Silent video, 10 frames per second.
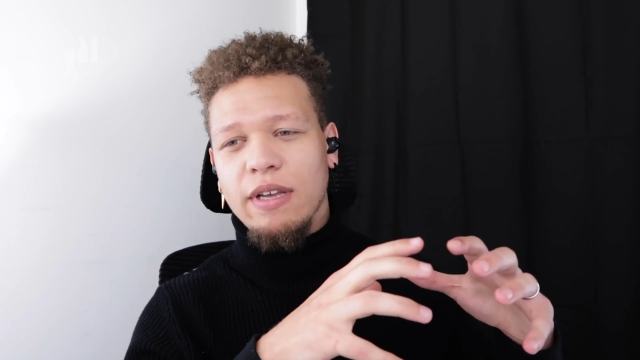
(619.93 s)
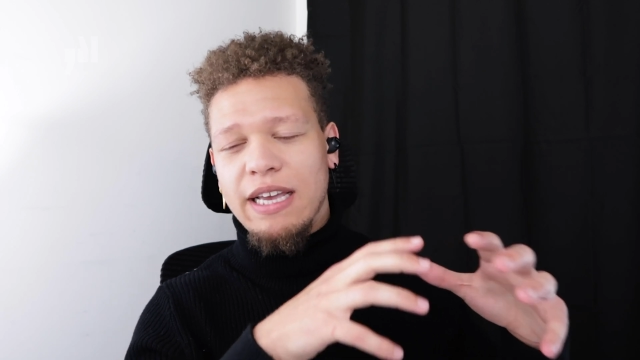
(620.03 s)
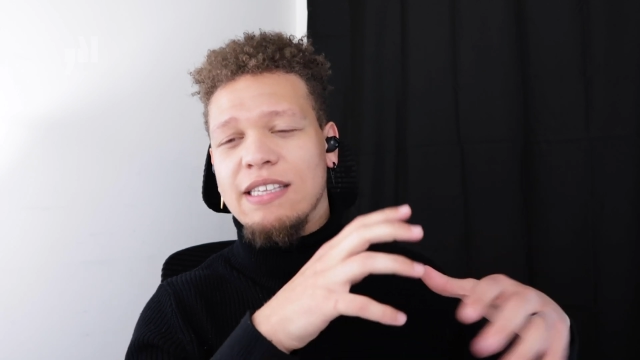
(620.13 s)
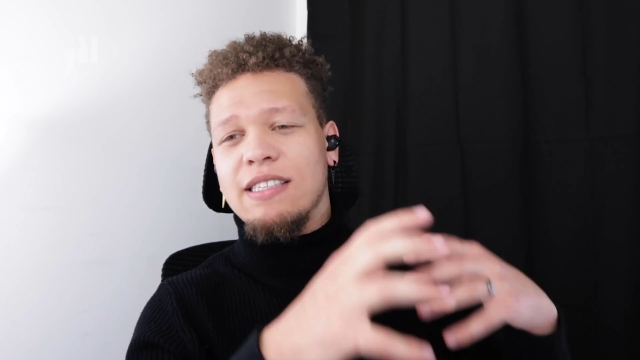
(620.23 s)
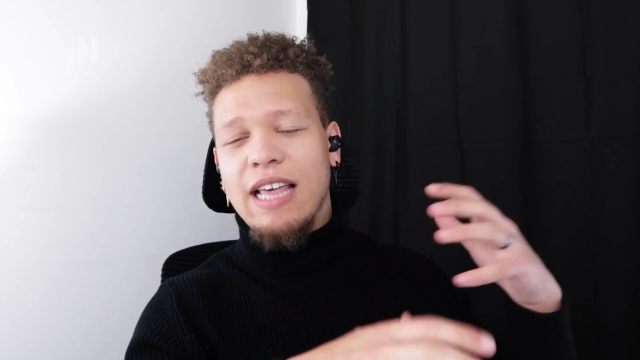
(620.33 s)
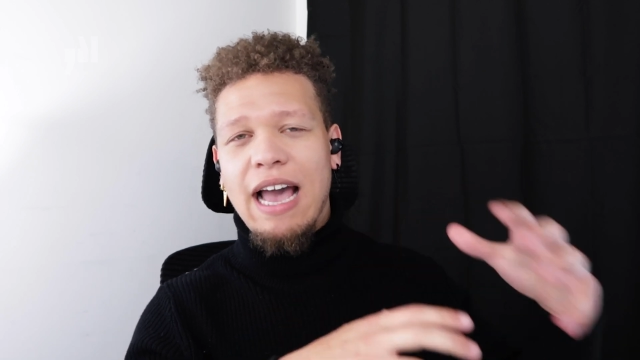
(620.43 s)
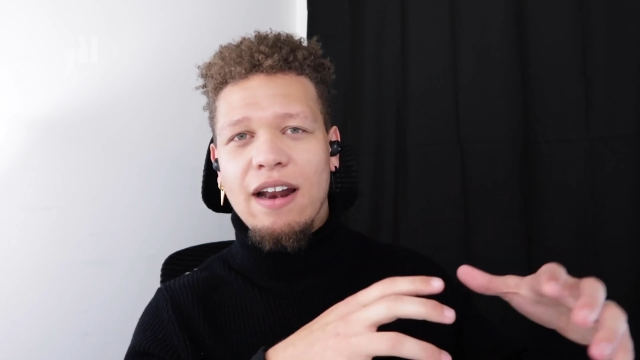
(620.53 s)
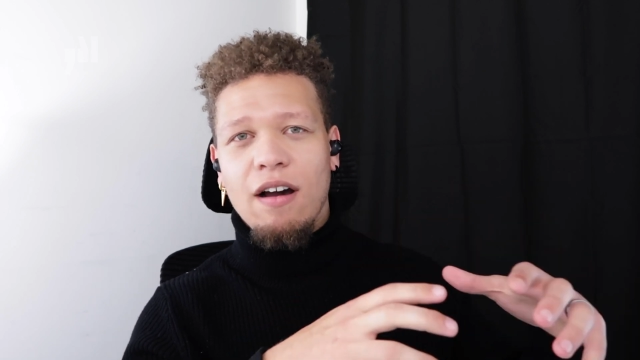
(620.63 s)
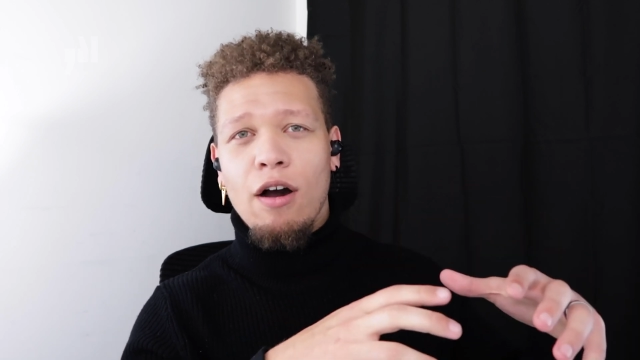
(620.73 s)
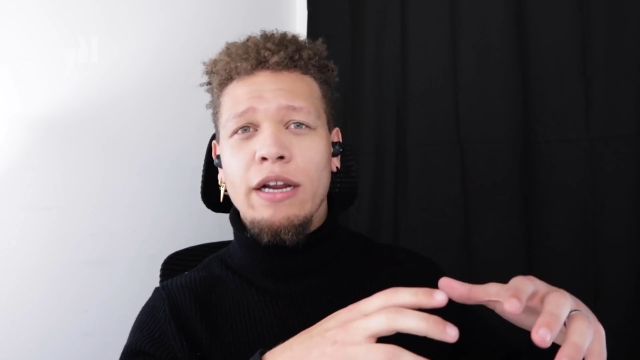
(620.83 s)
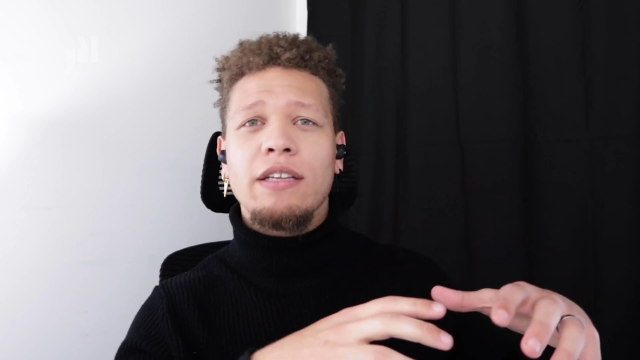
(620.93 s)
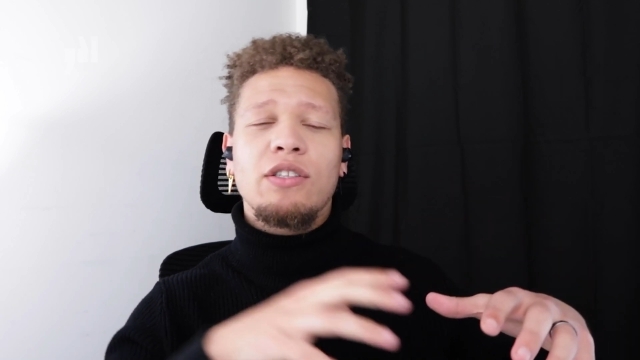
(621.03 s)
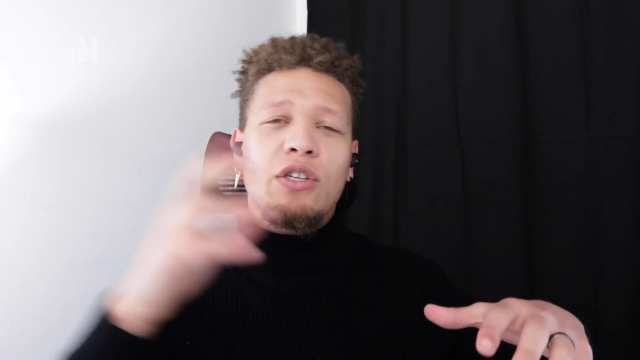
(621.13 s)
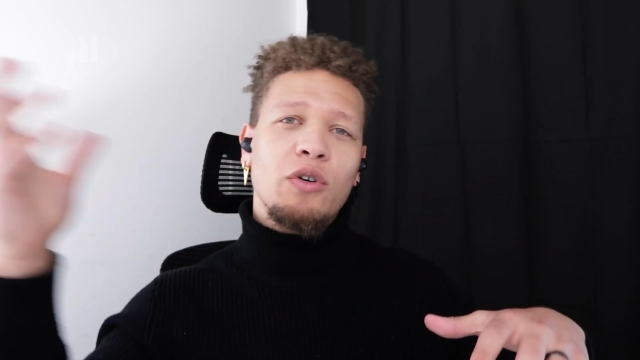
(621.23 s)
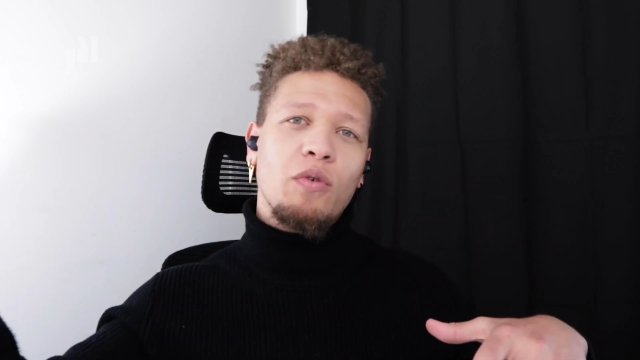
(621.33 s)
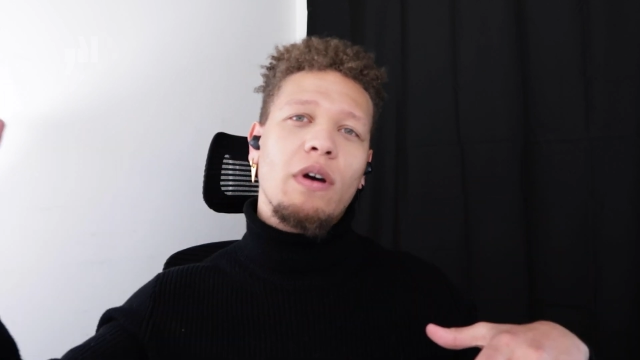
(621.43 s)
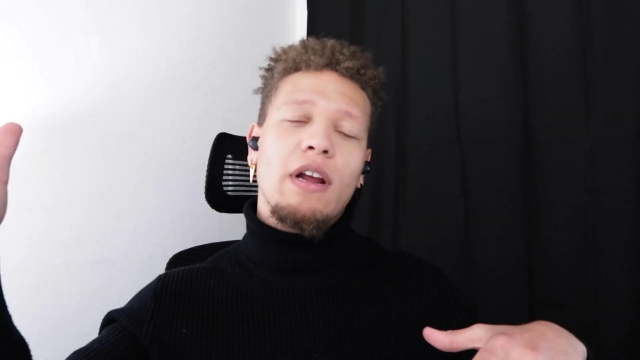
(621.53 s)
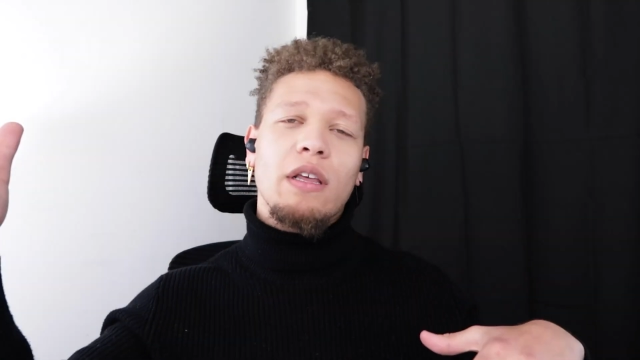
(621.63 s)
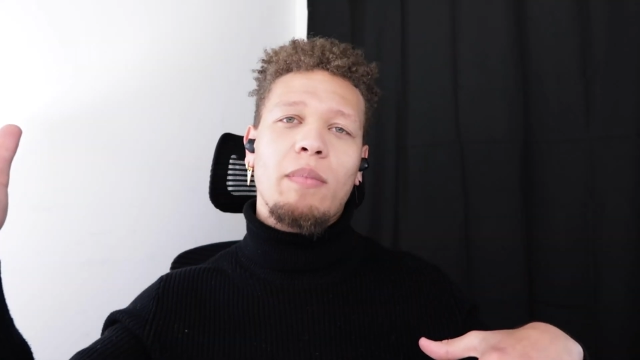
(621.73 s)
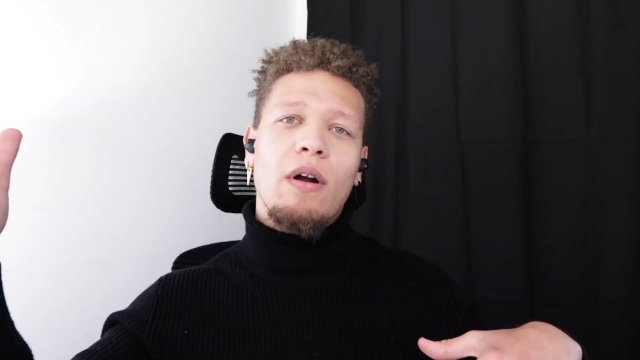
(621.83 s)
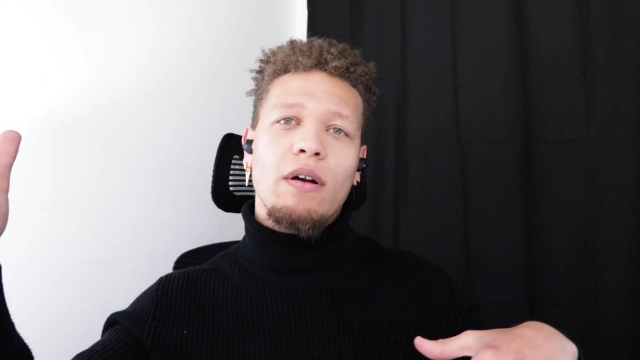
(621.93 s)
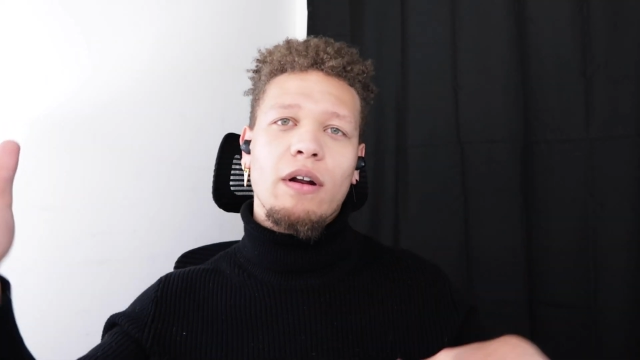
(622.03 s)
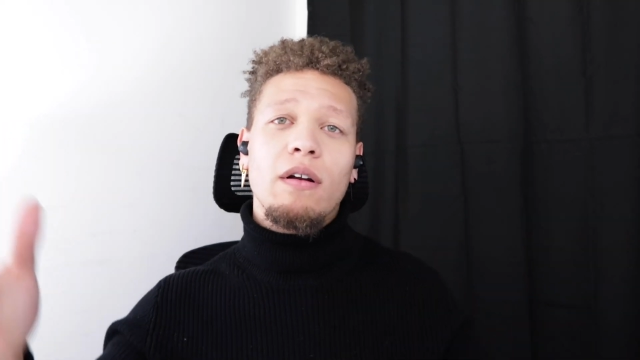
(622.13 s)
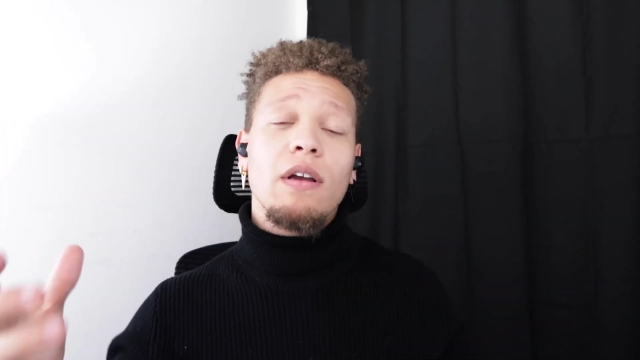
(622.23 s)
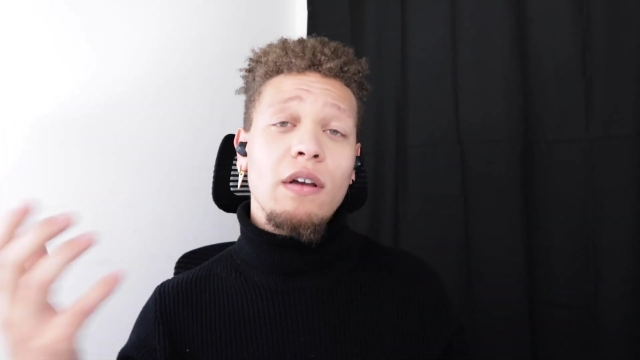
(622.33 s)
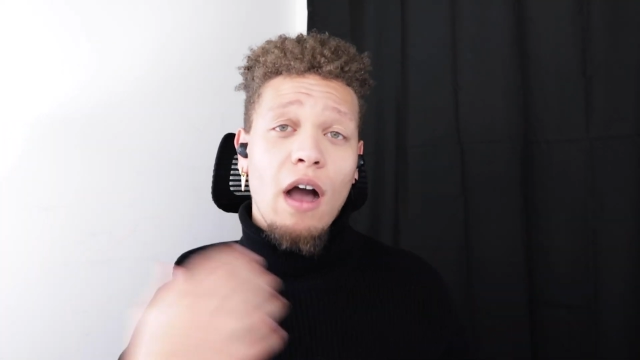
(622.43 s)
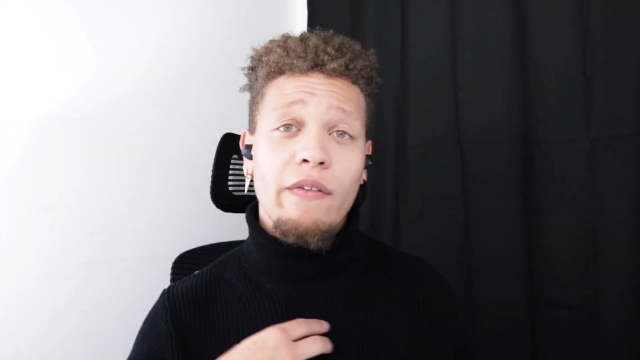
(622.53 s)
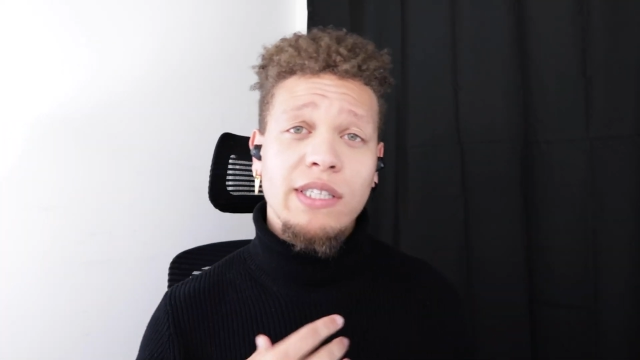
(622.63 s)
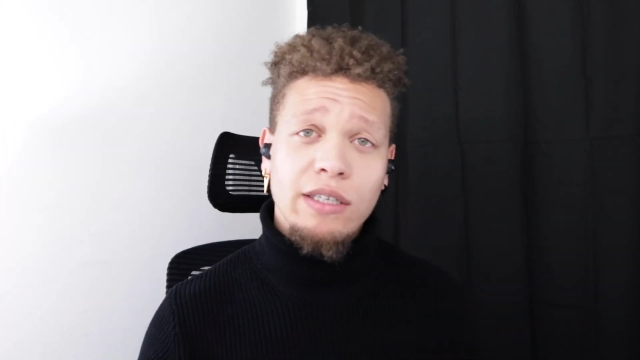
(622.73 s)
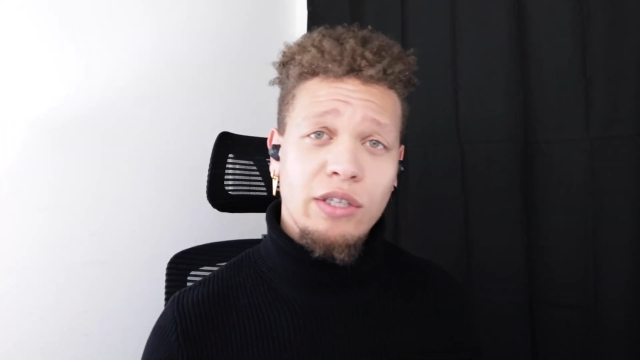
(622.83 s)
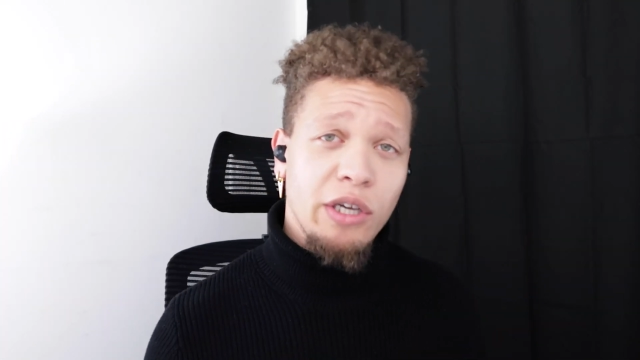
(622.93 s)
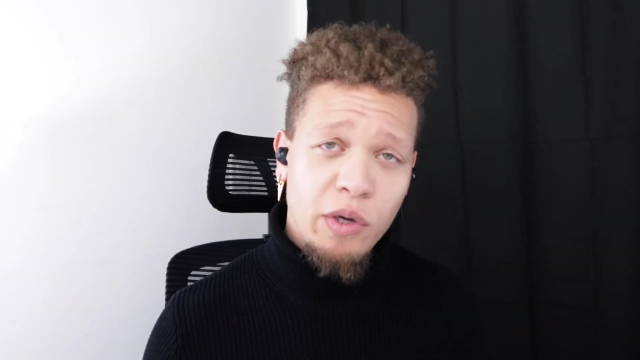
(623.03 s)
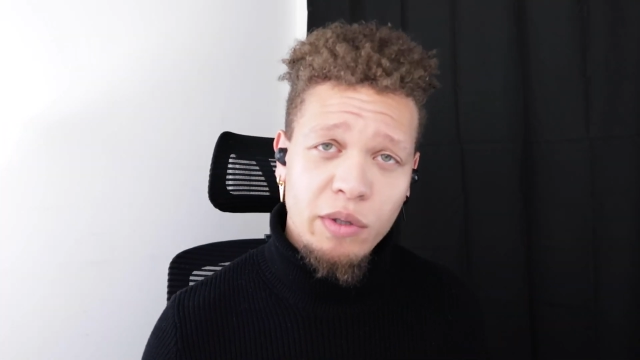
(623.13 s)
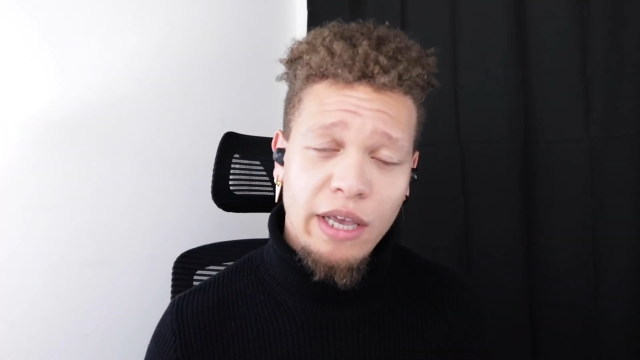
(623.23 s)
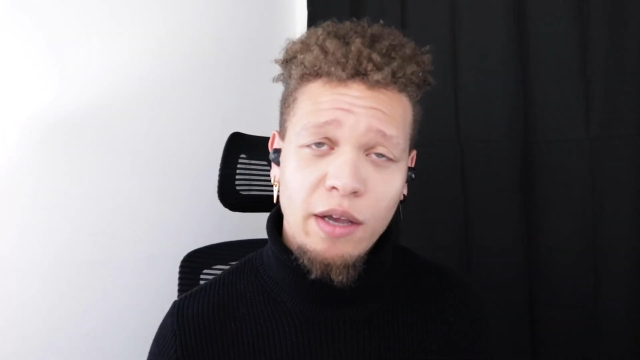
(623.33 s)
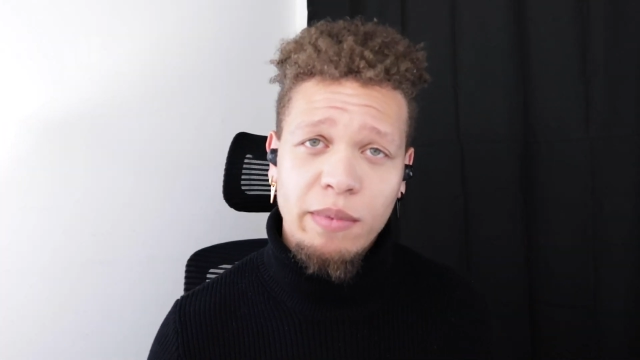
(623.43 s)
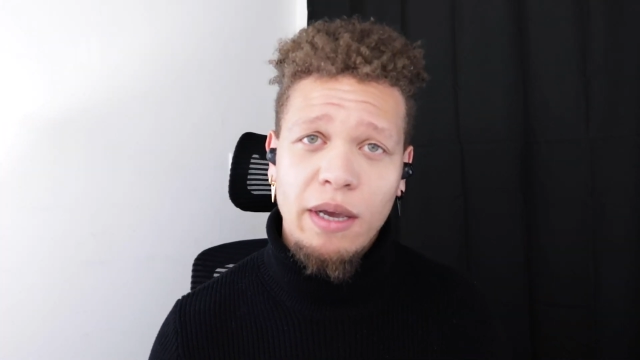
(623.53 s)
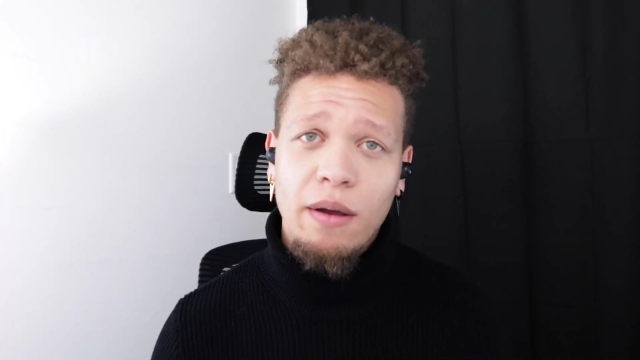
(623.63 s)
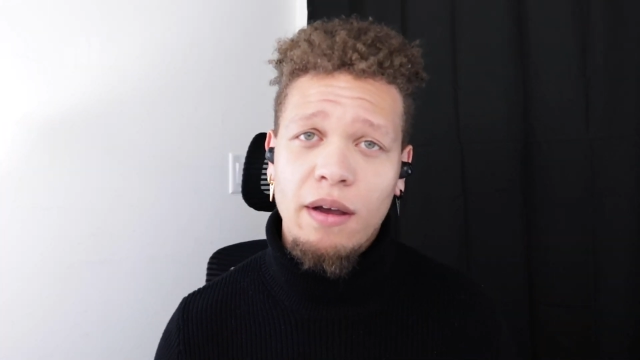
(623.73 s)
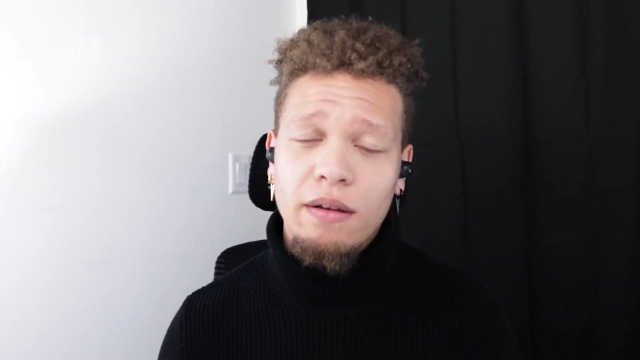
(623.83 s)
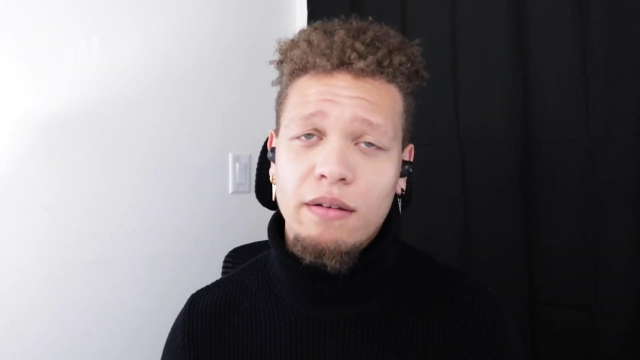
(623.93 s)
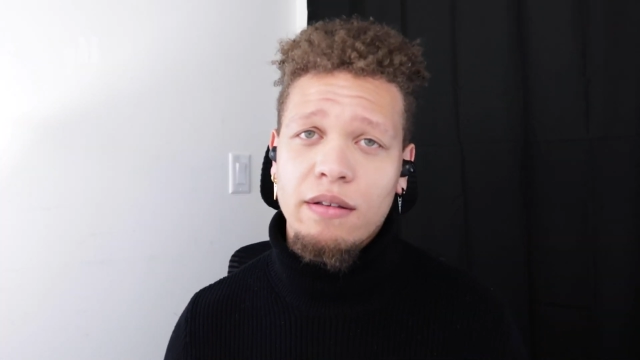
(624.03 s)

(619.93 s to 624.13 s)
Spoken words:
is that audience to another partner. Obviously to you, they could be a